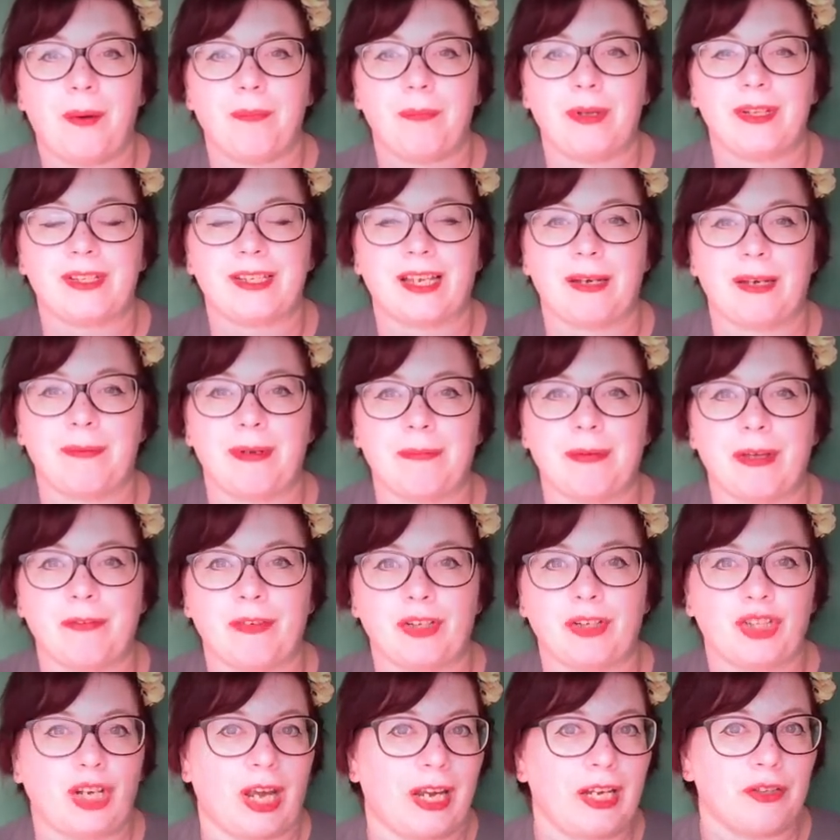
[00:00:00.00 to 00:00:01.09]
It's going to be a bit of a
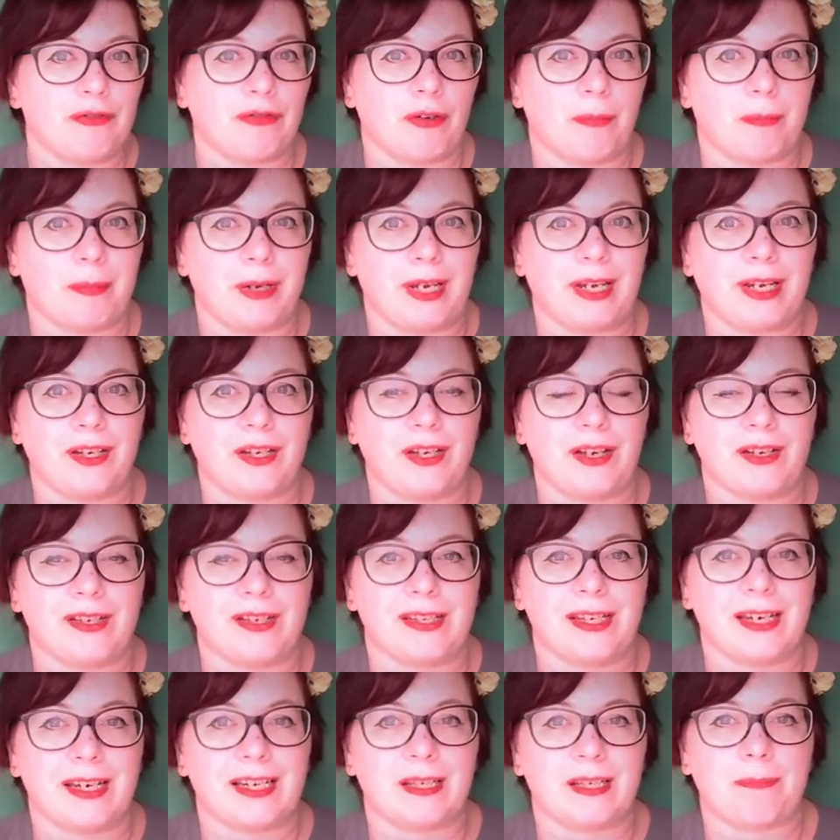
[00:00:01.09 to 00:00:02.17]
change from being in year
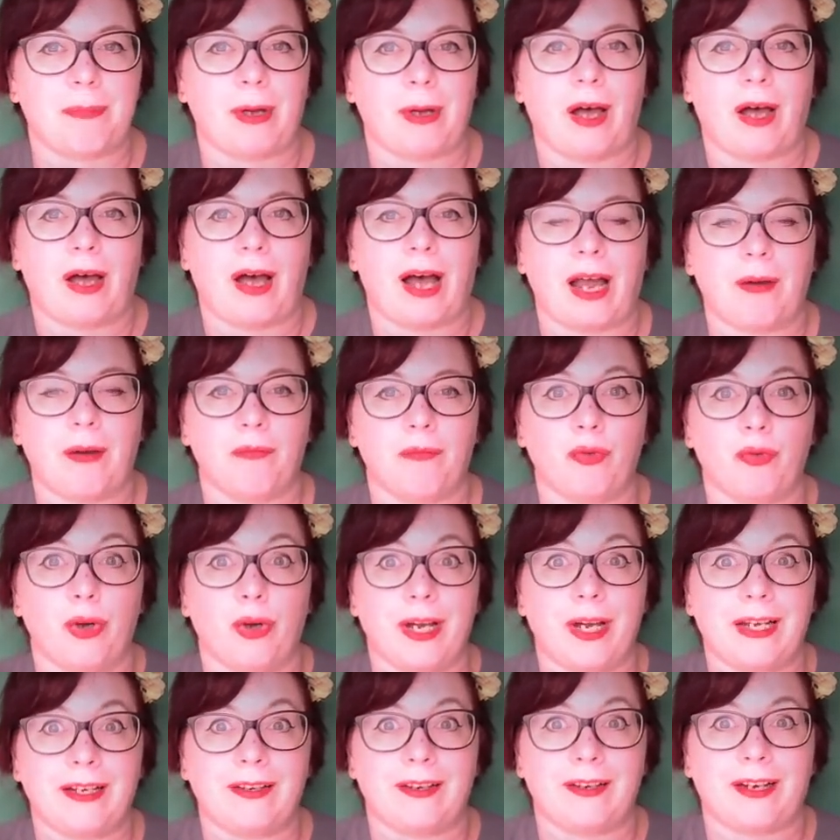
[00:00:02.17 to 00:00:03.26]
6, but I'm
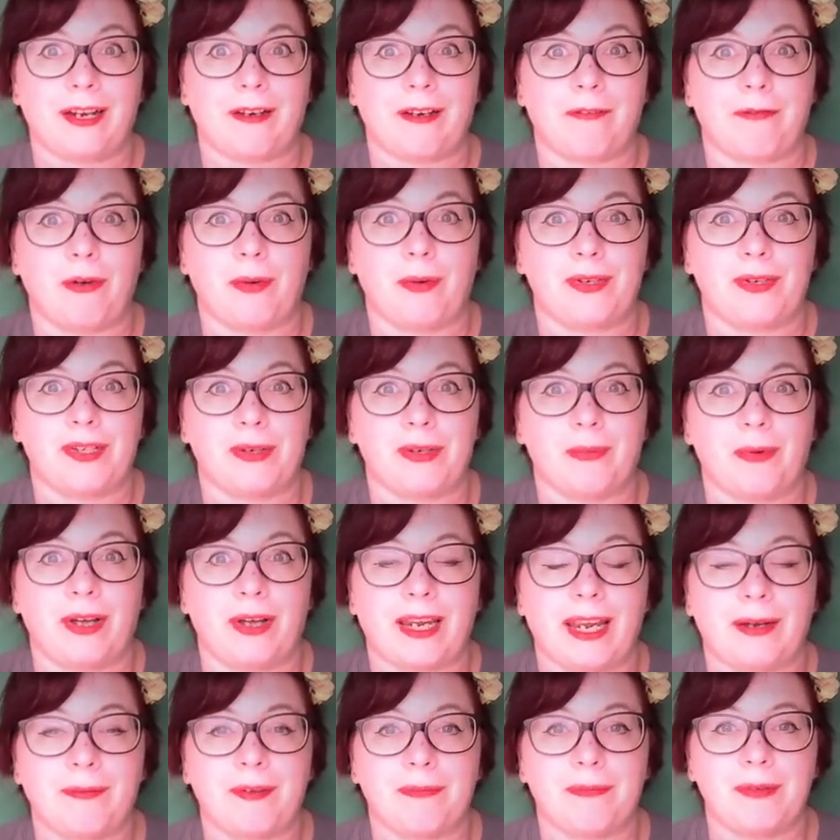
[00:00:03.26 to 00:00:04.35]
really looking forward to
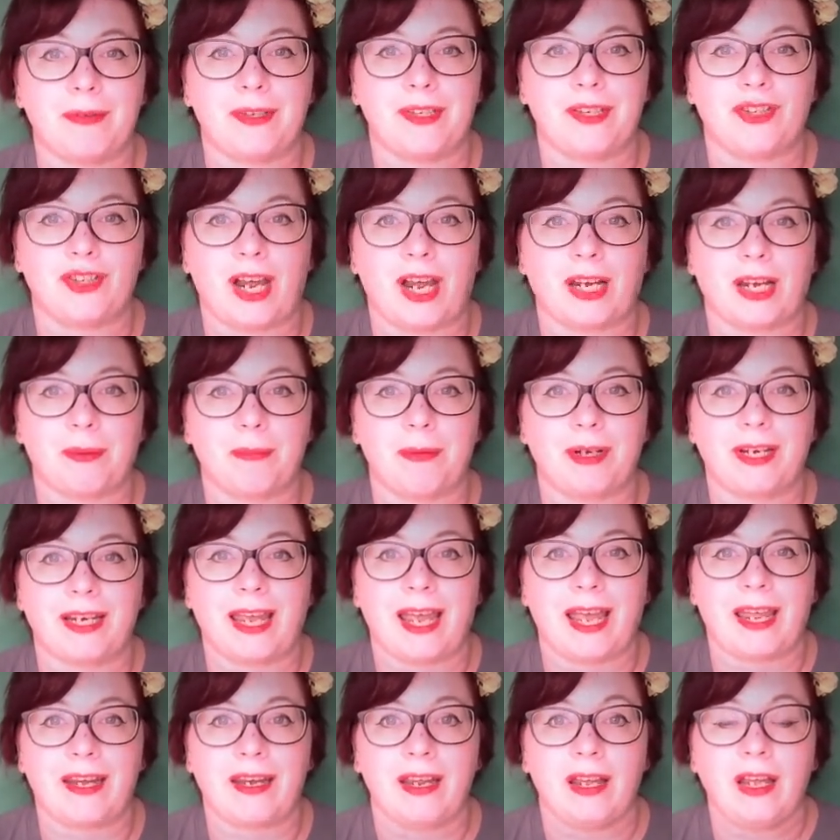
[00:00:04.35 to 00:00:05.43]
working with Mrs. Jackman
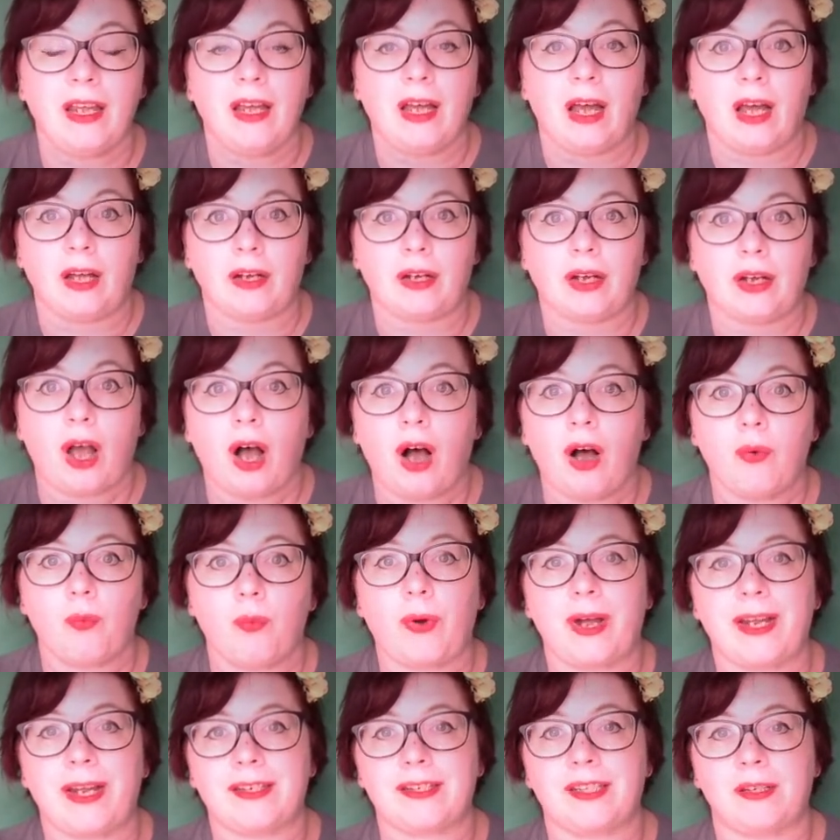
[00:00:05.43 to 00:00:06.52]
again and can't
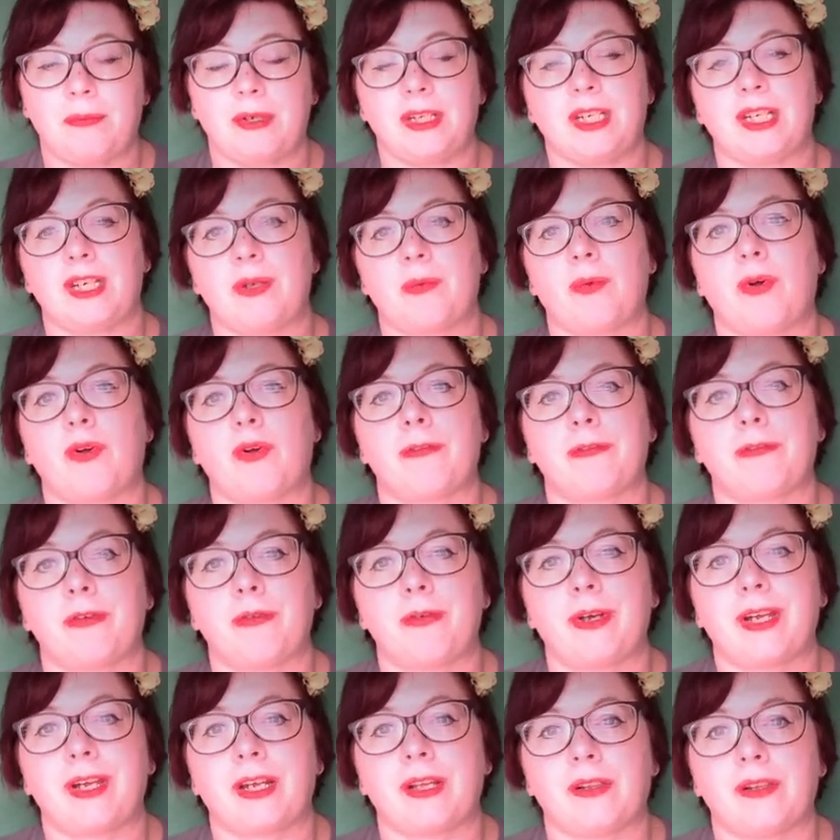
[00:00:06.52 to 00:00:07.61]
wait to meet you all for
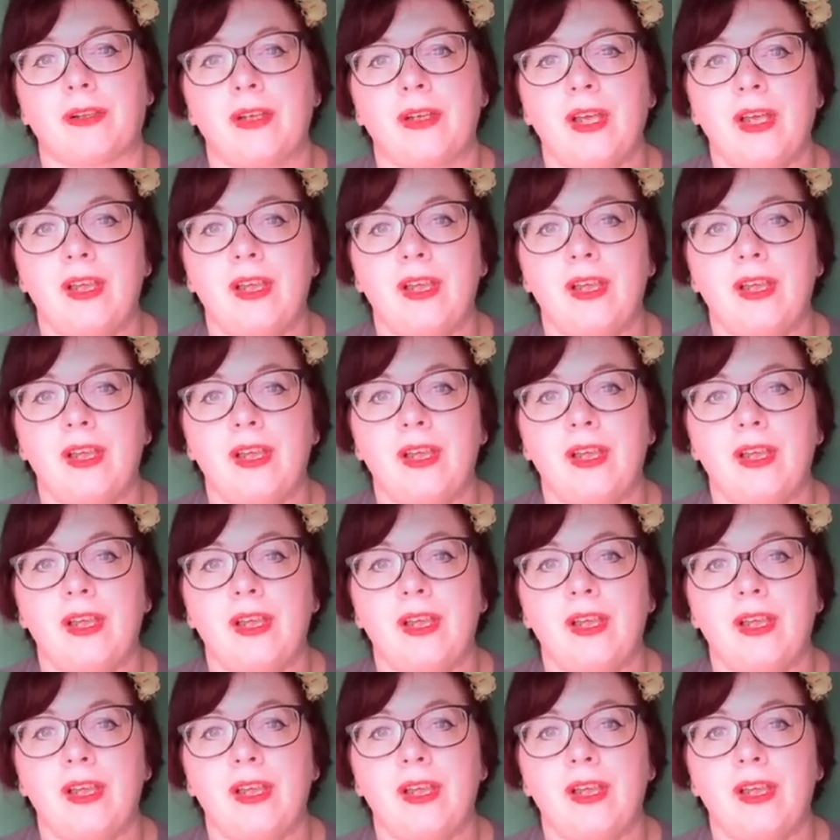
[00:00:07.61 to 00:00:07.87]
real.